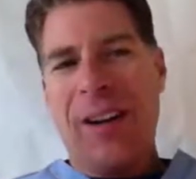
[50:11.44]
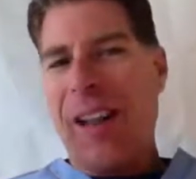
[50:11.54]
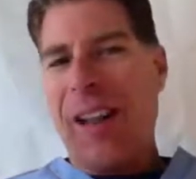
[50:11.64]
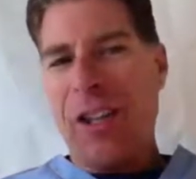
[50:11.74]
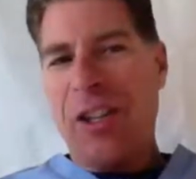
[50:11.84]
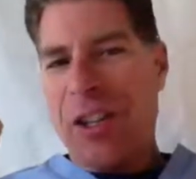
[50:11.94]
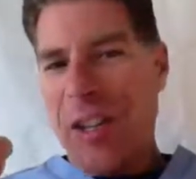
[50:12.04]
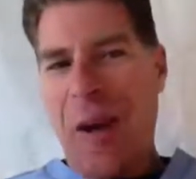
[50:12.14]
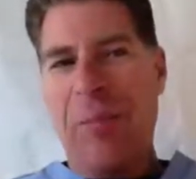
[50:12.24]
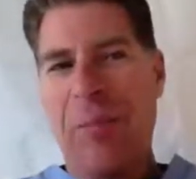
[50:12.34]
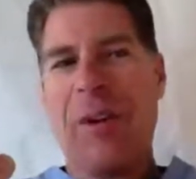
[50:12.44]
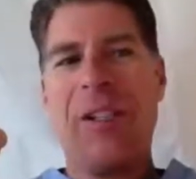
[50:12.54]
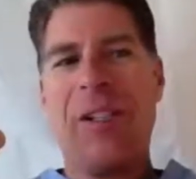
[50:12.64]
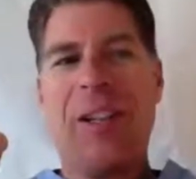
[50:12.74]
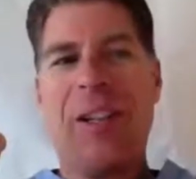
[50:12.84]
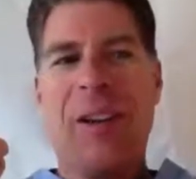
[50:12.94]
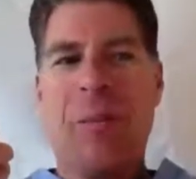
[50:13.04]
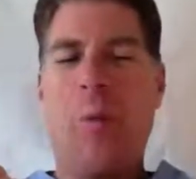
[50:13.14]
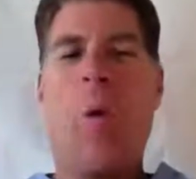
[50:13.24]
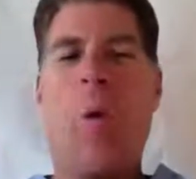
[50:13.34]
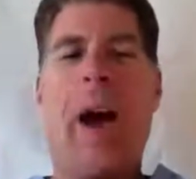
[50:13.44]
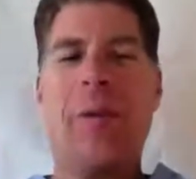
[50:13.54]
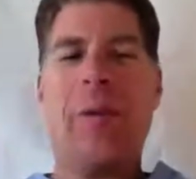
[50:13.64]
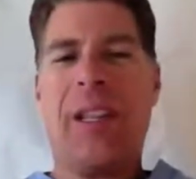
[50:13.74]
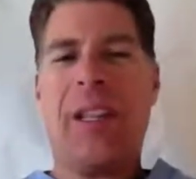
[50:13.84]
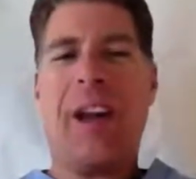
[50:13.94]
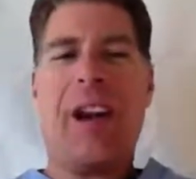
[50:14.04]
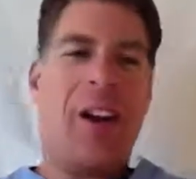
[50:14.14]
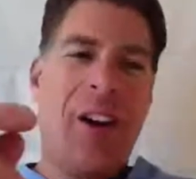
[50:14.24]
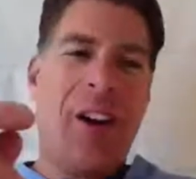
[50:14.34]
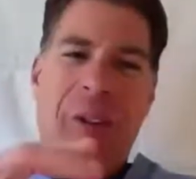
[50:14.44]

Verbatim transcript: not just the numbers, but why it was there,